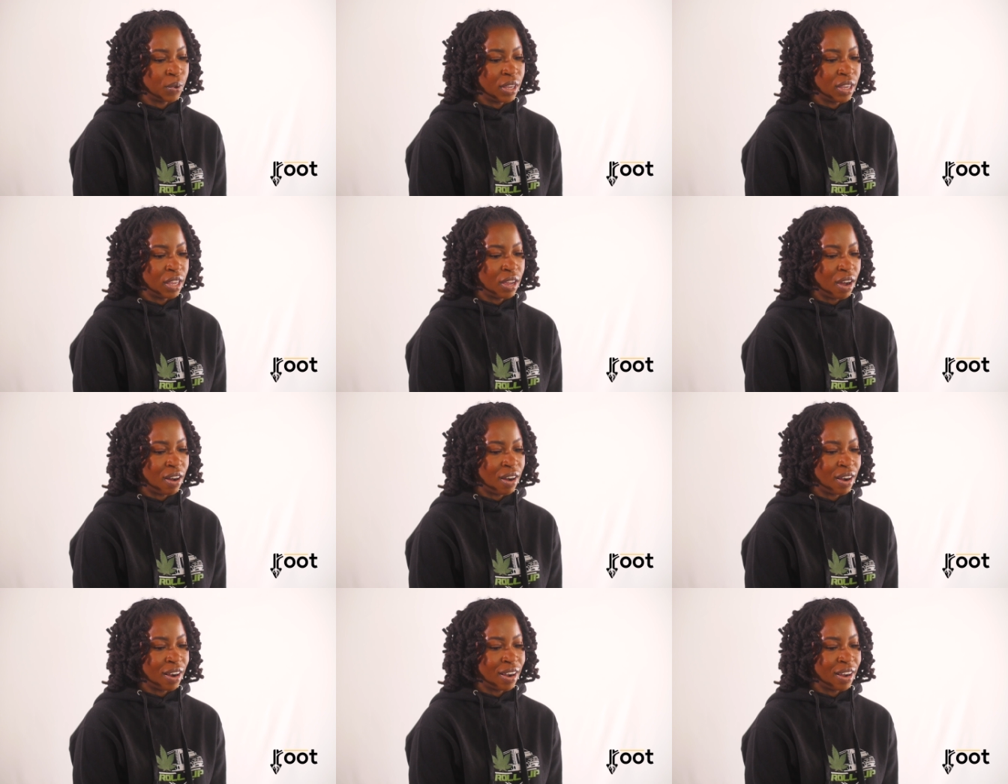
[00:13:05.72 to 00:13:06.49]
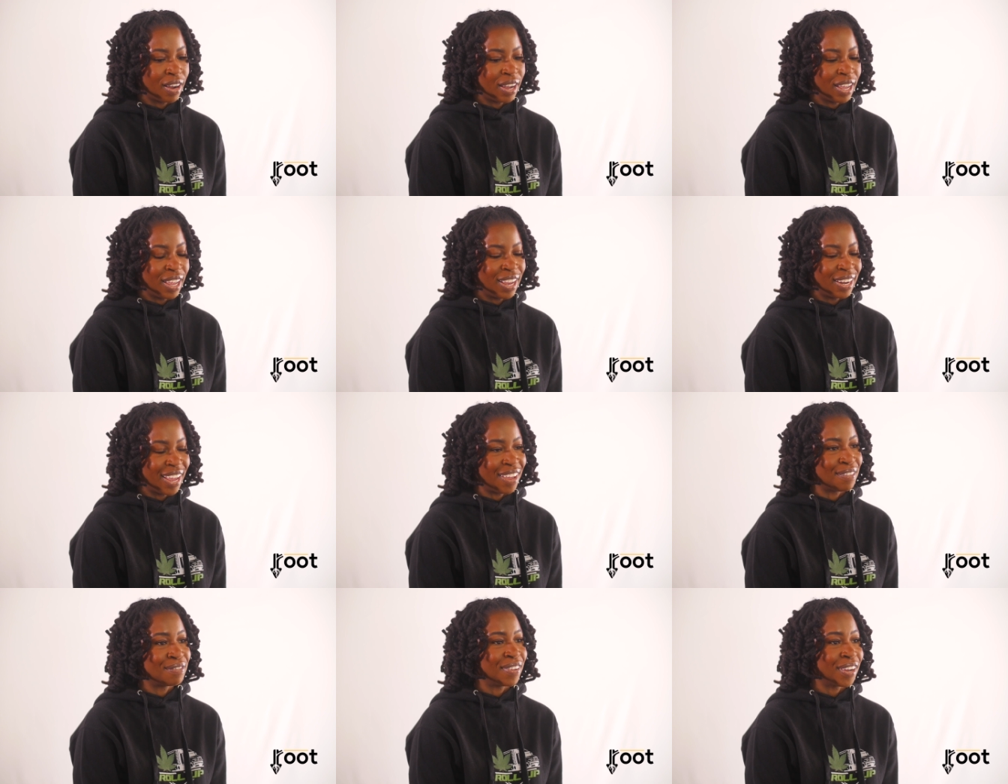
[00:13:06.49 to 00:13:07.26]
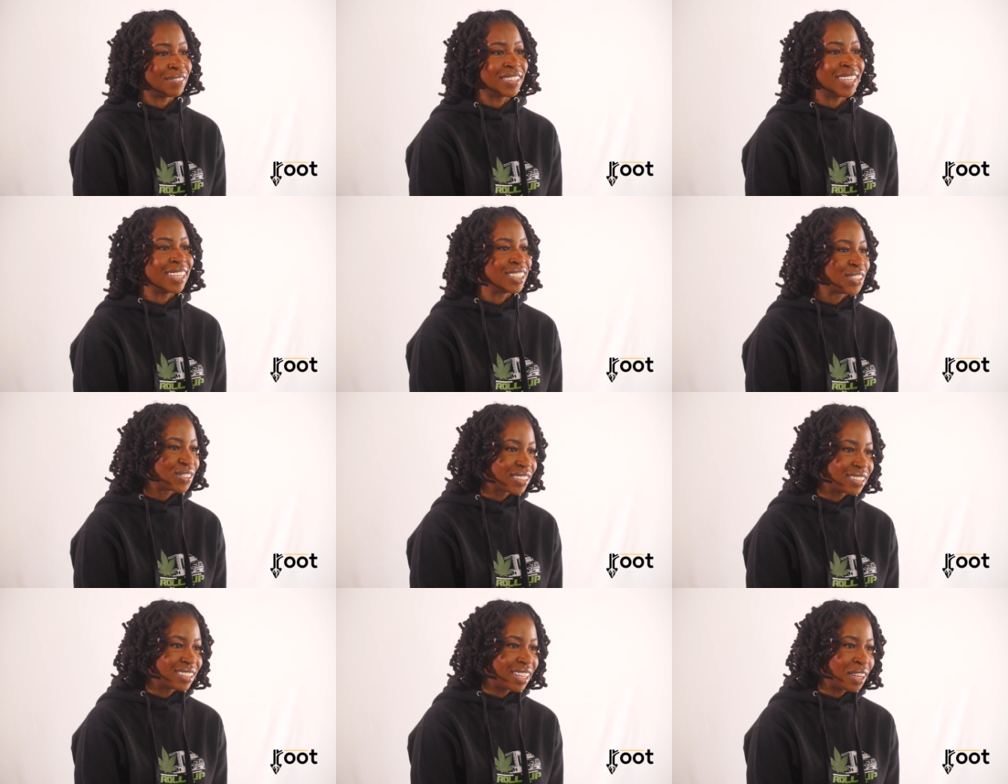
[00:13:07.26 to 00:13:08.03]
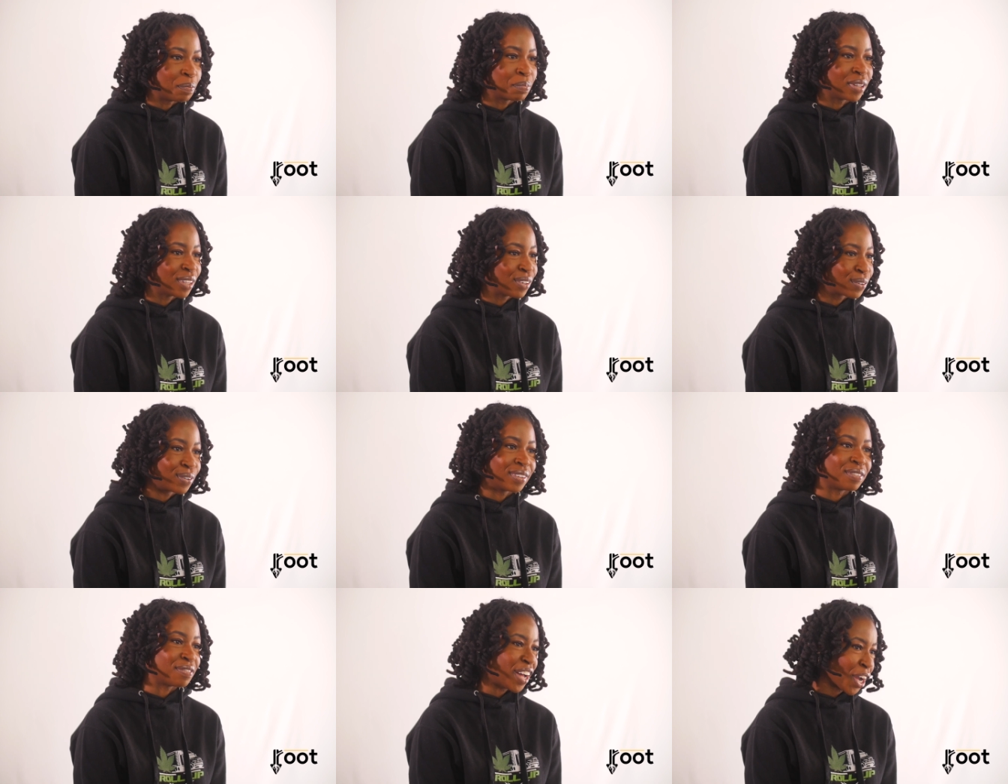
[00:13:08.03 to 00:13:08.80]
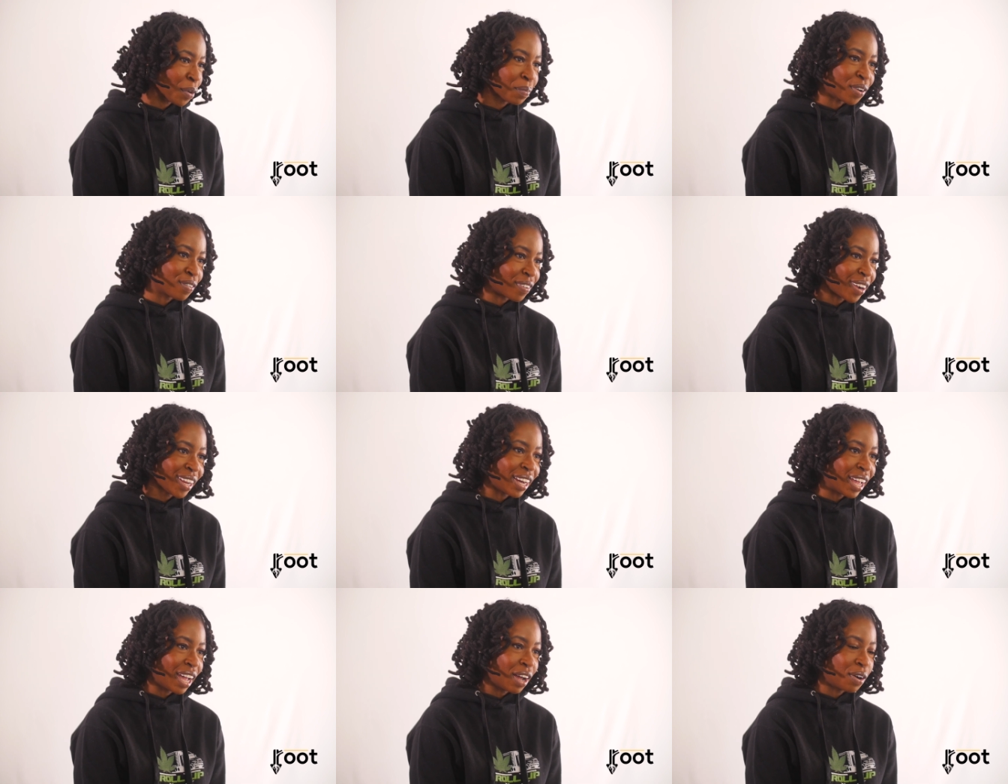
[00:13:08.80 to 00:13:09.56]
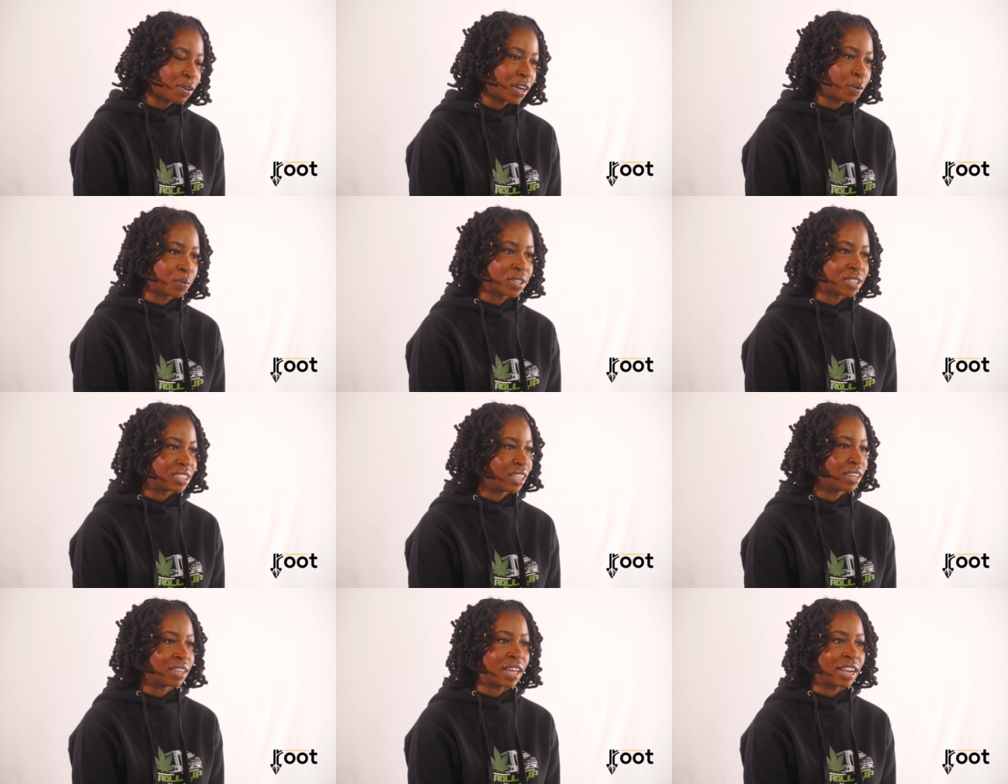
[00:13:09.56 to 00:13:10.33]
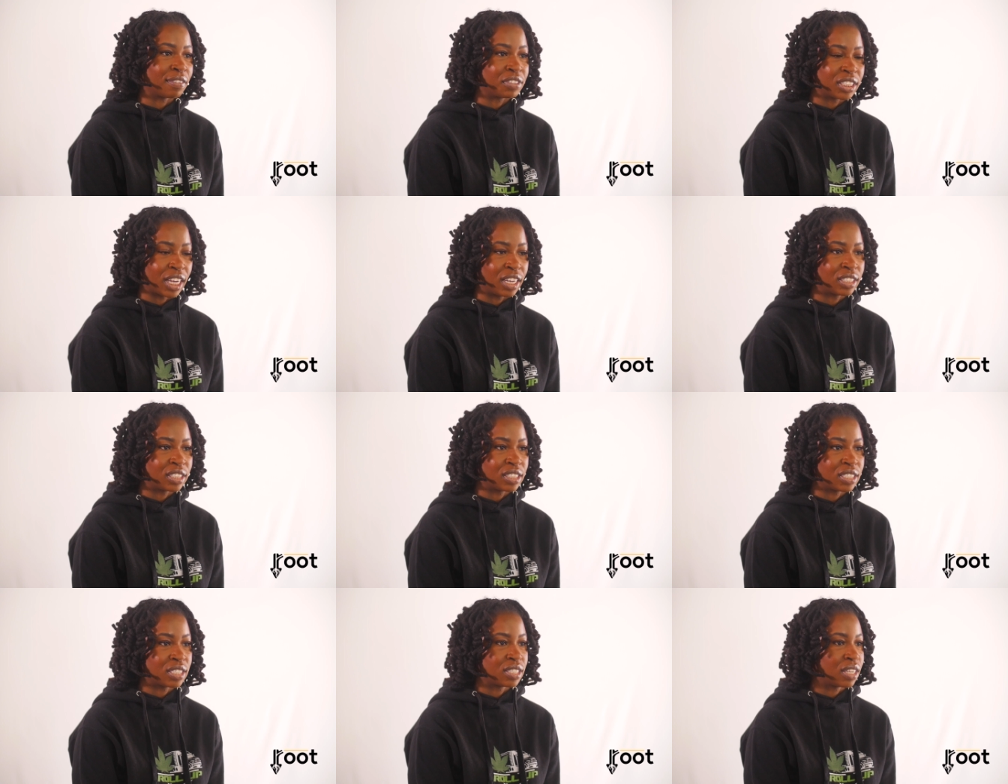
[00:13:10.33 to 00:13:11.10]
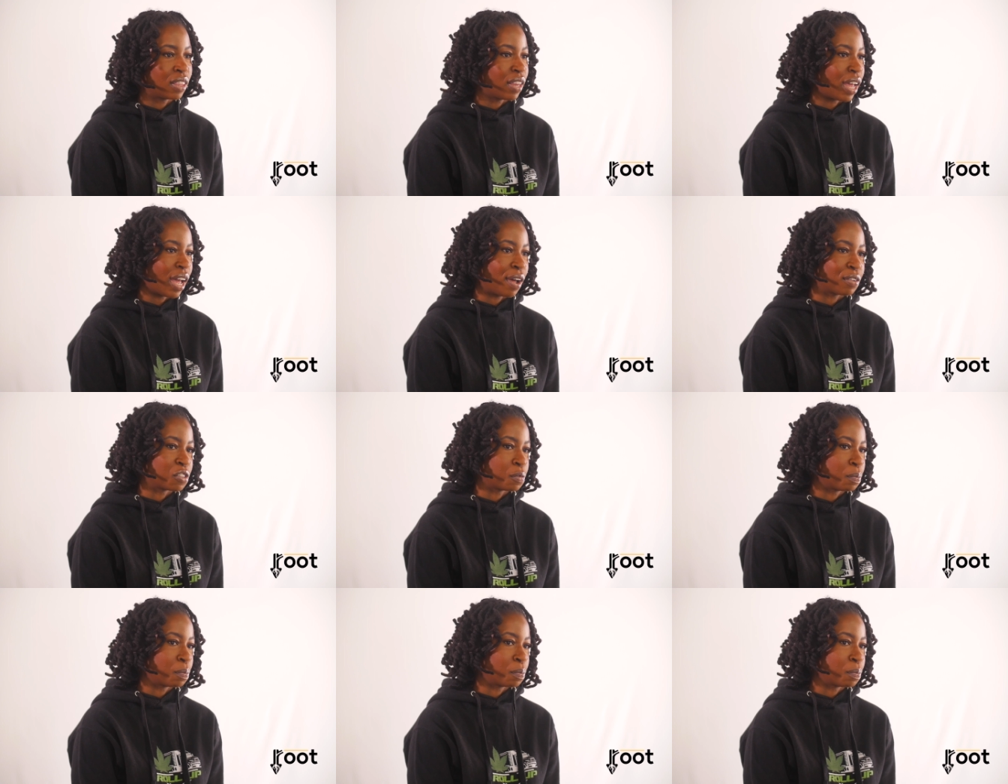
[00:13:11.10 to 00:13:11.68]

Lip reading: we are in a very interesting political environment right now, and we're seeing a lot of changes in the House,